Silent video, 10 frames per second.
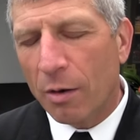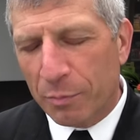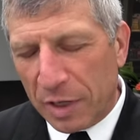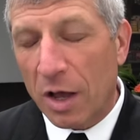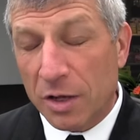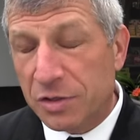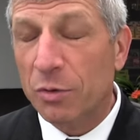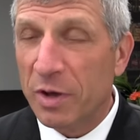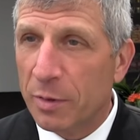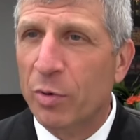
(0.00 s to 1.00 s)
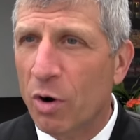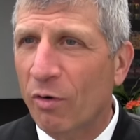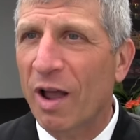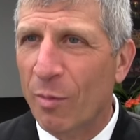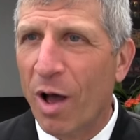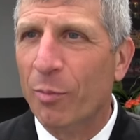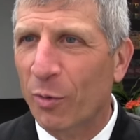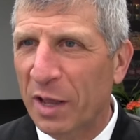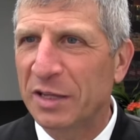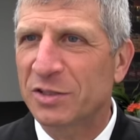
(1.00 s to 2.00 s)
Because of the way the program
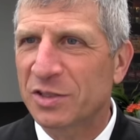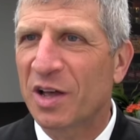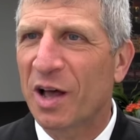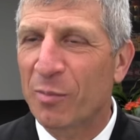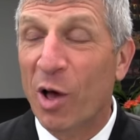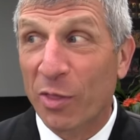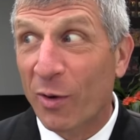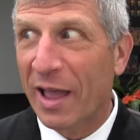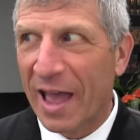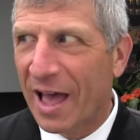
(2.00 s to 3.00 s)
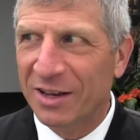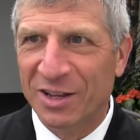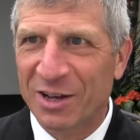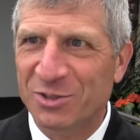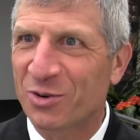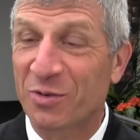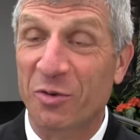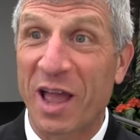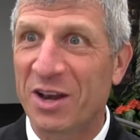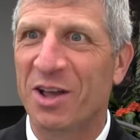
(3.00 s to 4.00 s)
operates, although I had, sort of
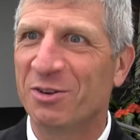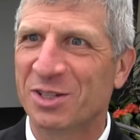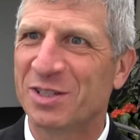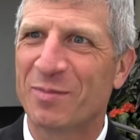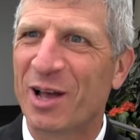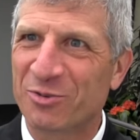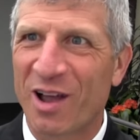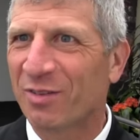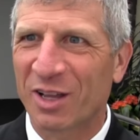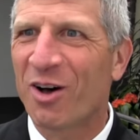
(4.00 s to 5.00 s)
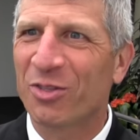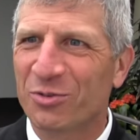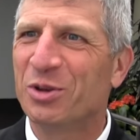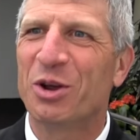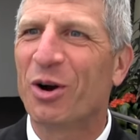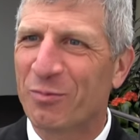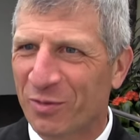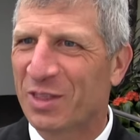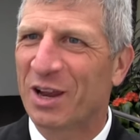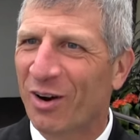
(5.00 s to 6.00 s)
grand notions about traveling all through Europe
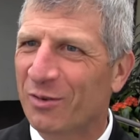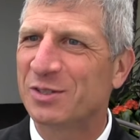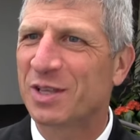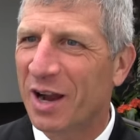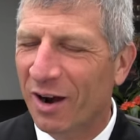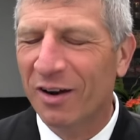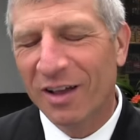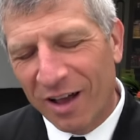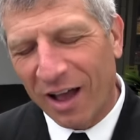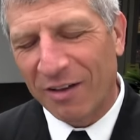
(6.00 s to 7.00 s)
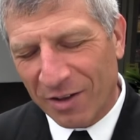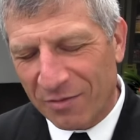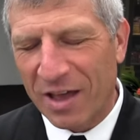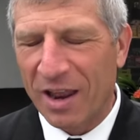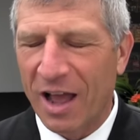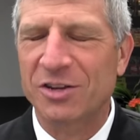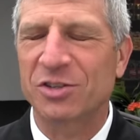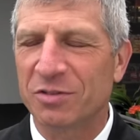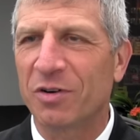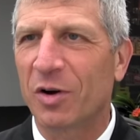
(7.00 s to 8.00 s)
for the year I was there, I've had
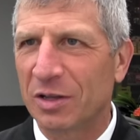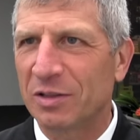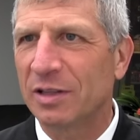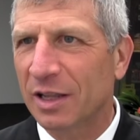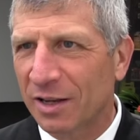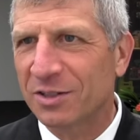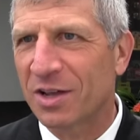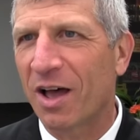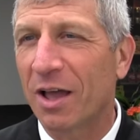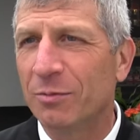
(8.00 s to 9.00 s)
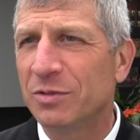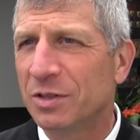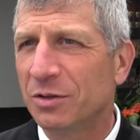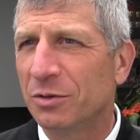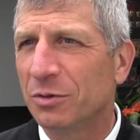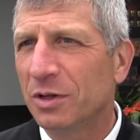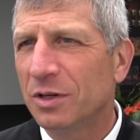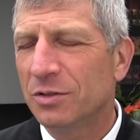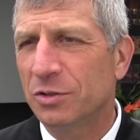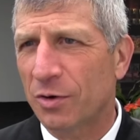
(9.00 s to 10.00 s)
actually very little time to
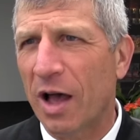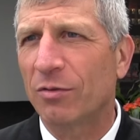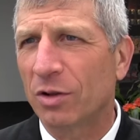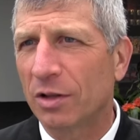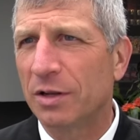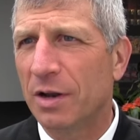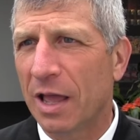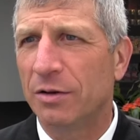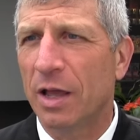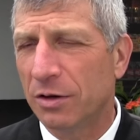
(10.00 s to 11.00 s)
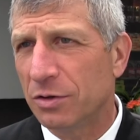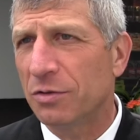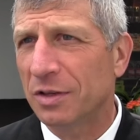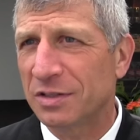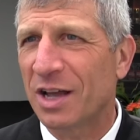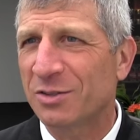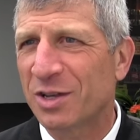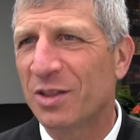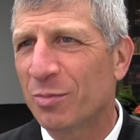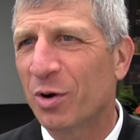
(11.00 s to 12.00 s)
travel and do things
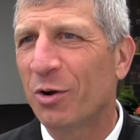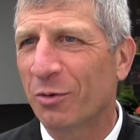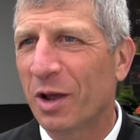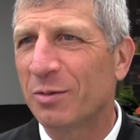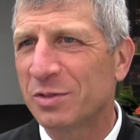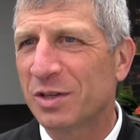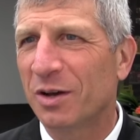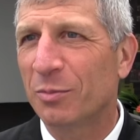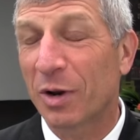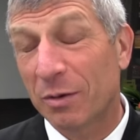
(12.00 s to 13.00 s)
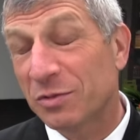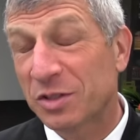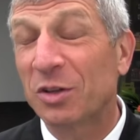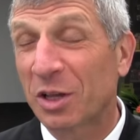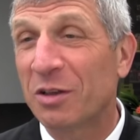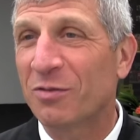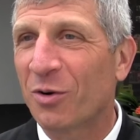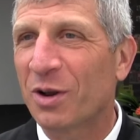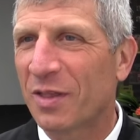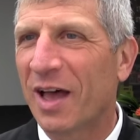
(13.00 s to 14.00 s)
outside the program. So, but I'm still looking
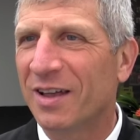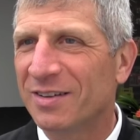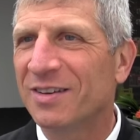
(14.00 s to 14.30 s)
forward to that.